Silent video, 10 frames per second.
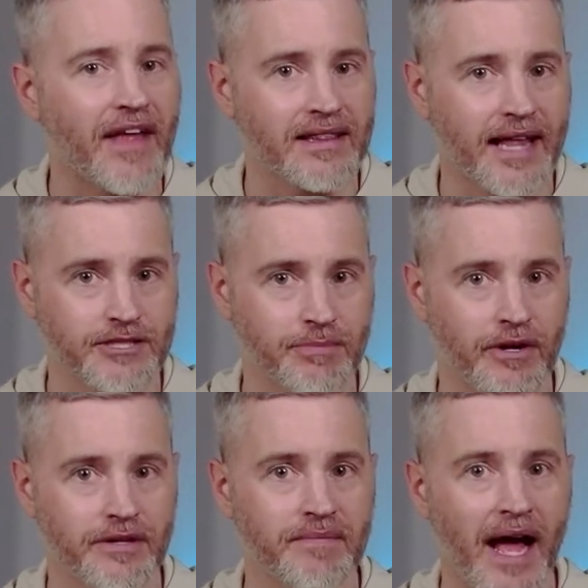that last
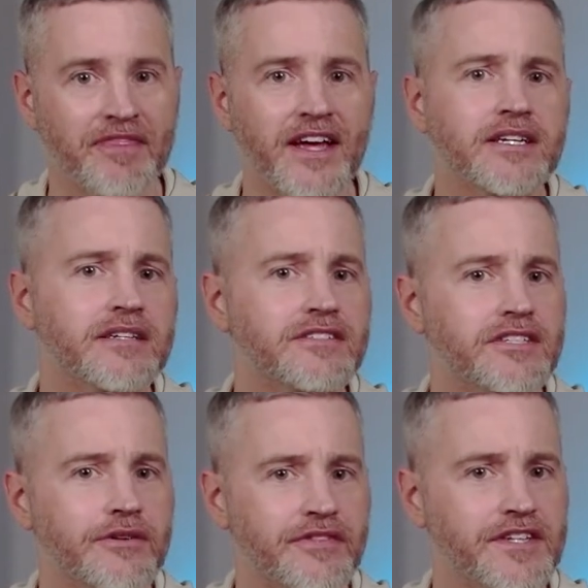part and then
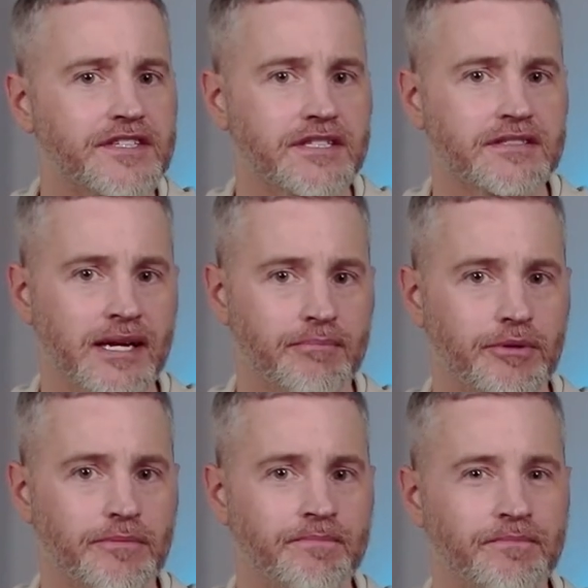consider this
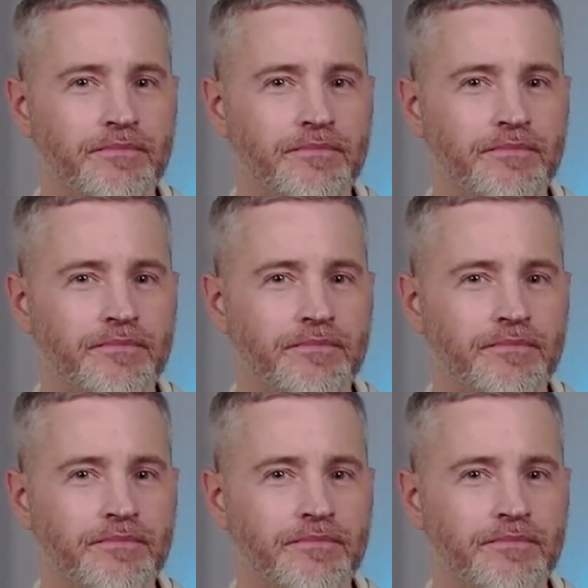example.